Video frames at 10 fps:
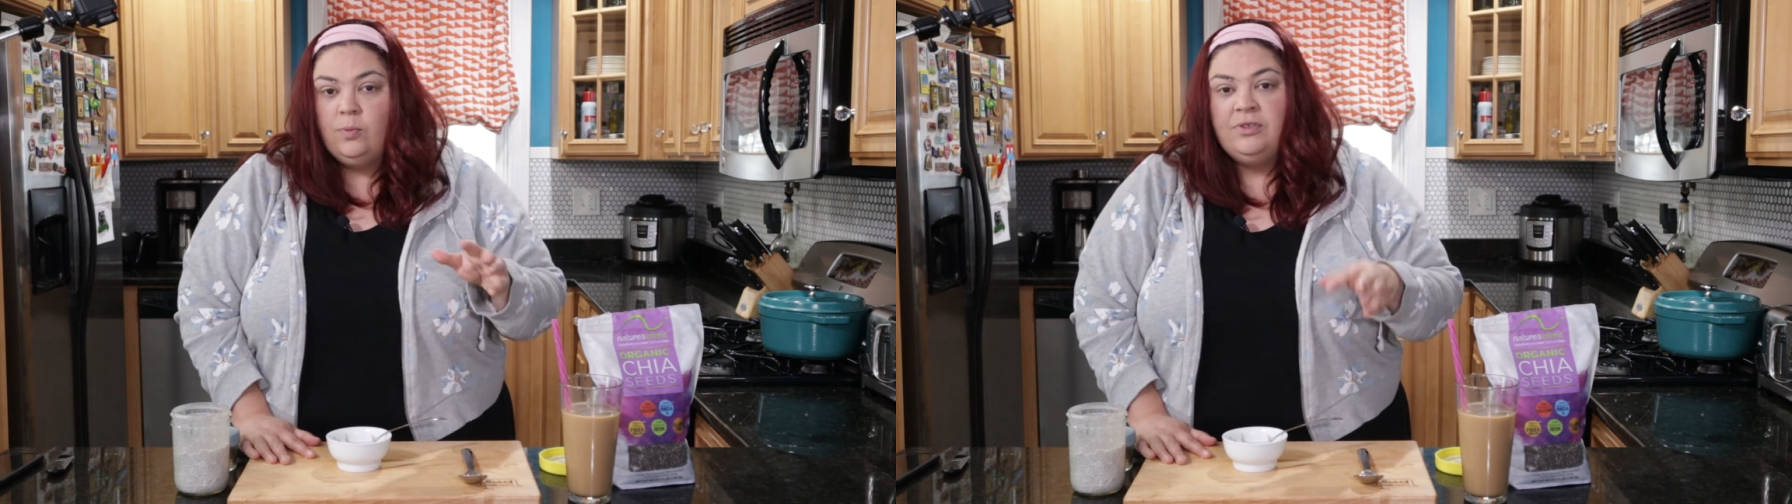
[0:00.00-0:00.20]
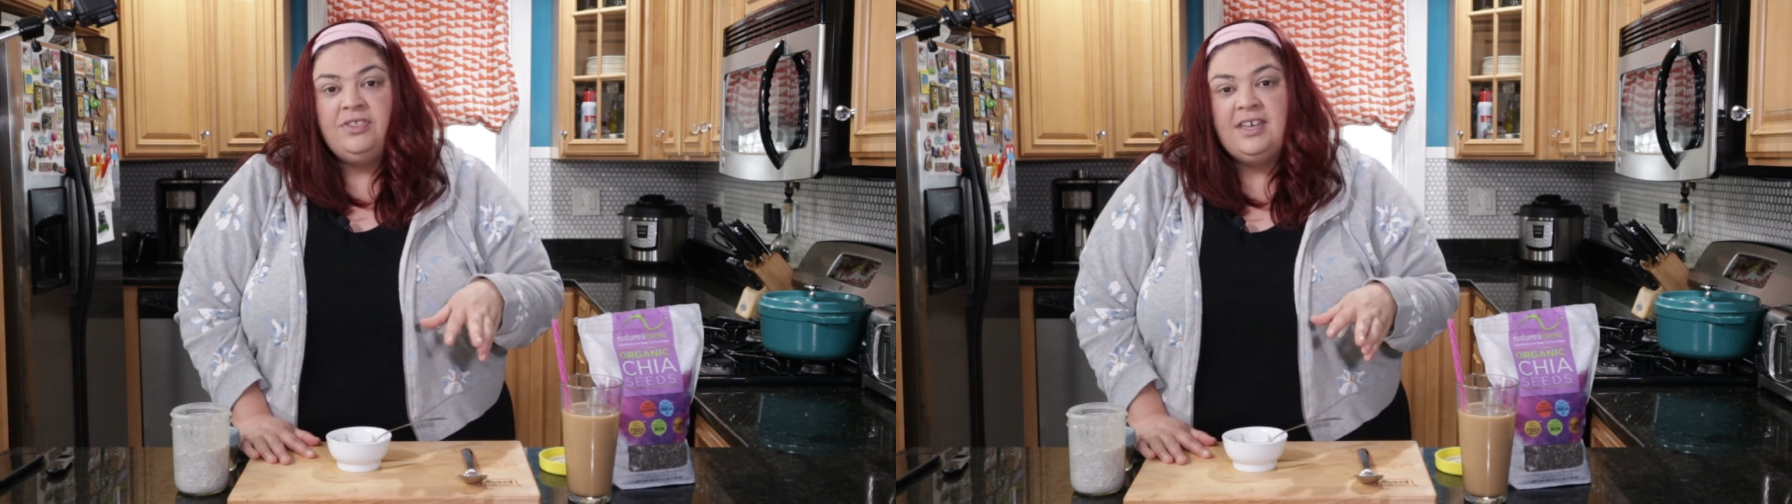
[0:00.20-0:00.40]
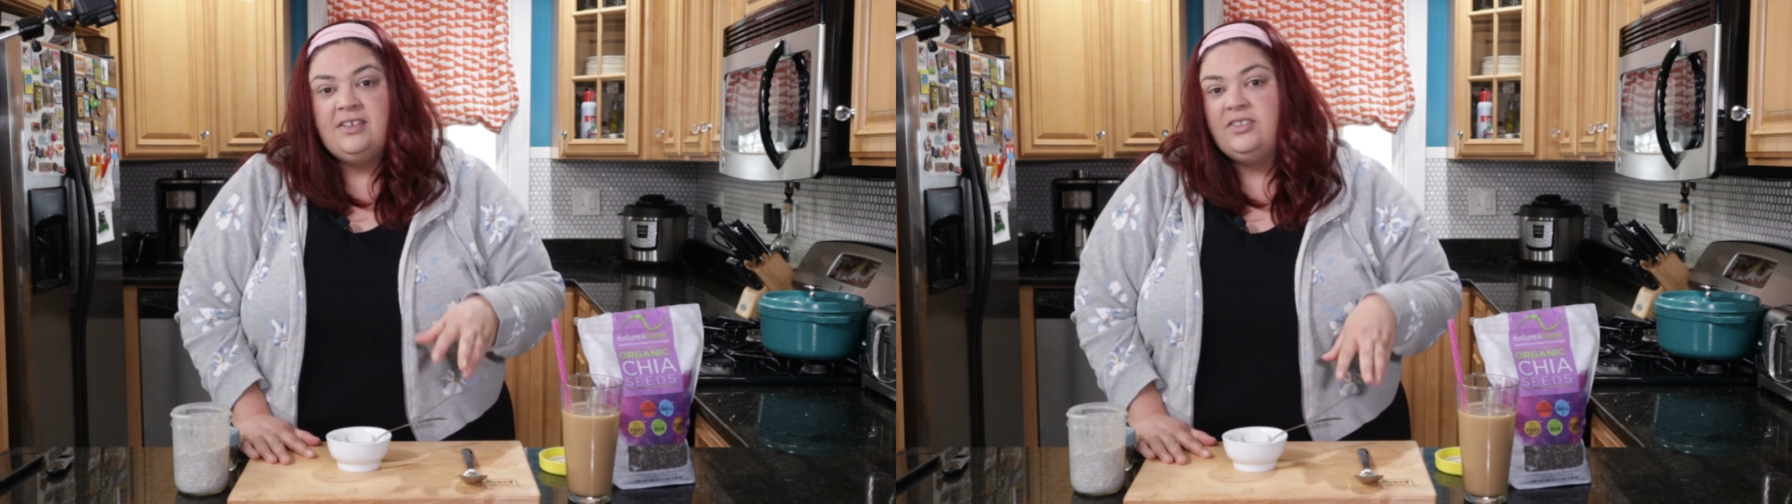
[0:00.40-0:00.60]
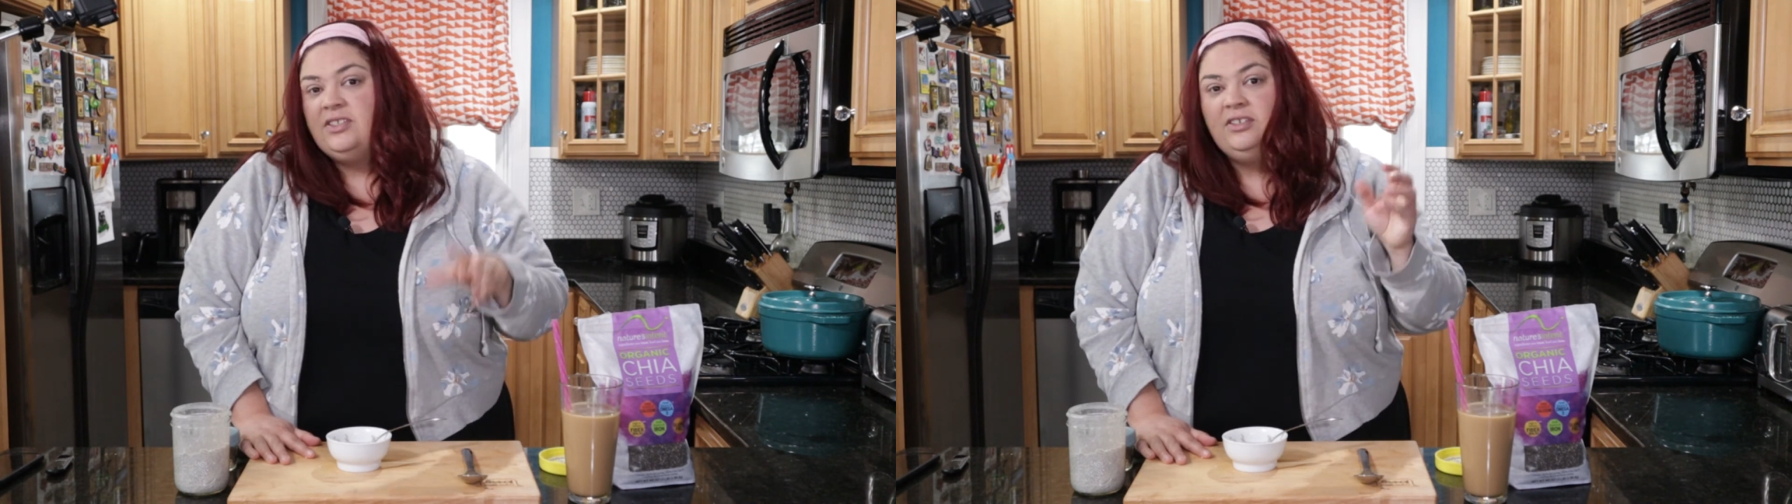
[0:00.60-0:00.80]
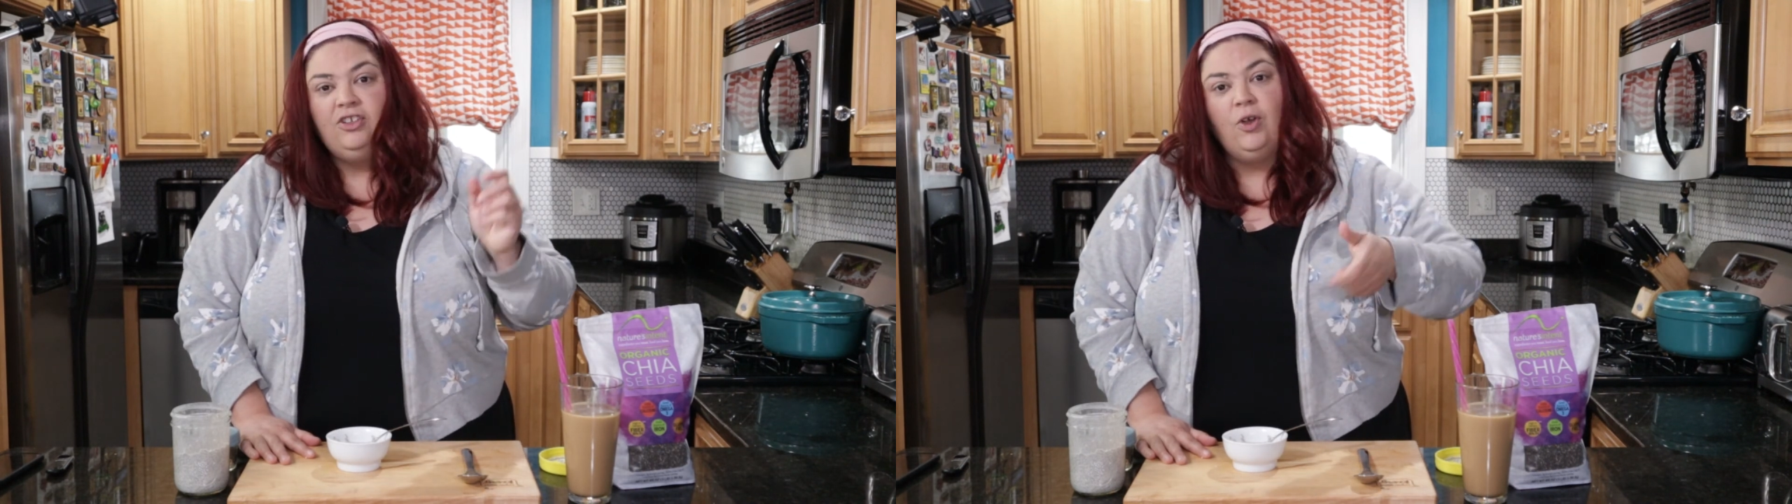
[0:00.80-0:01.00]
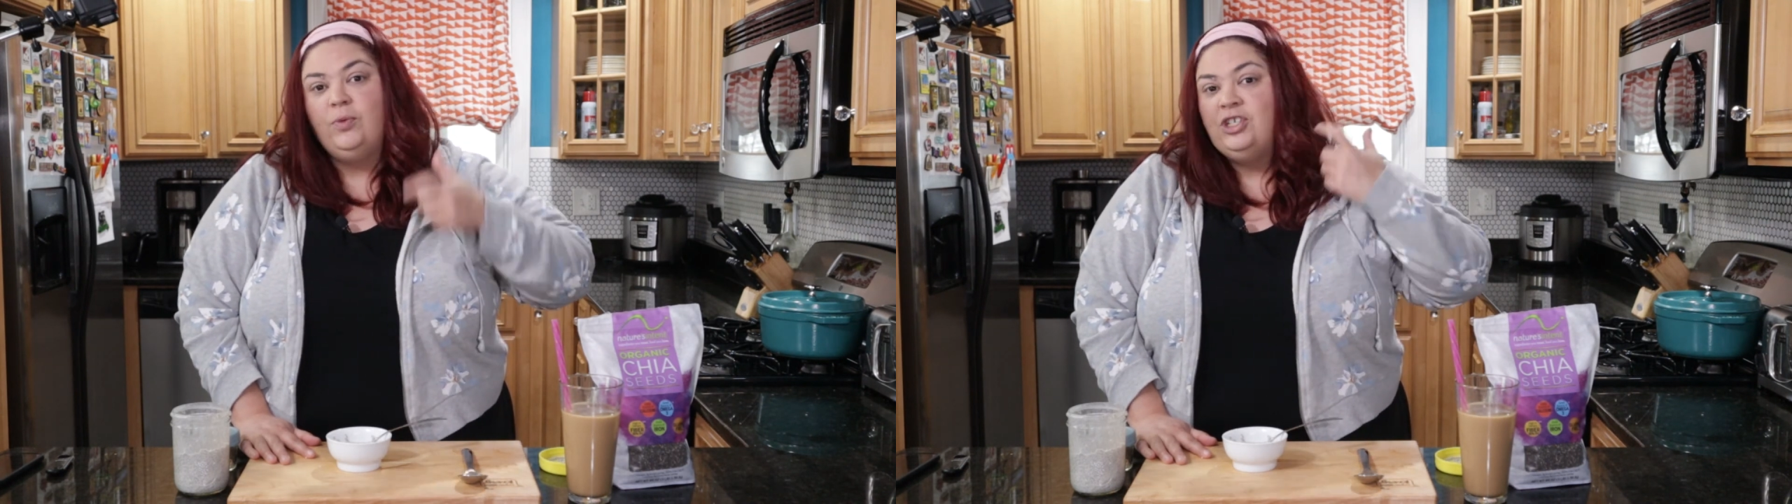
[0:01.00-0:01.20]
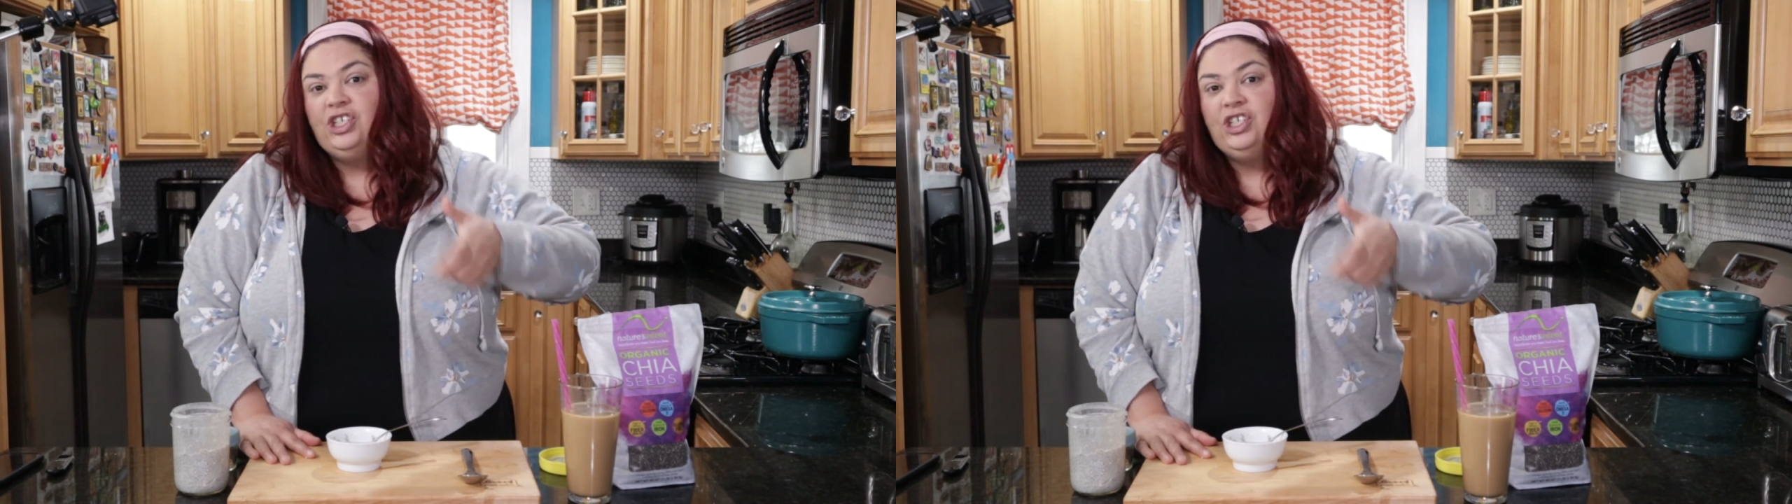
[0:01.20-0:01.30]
With this, we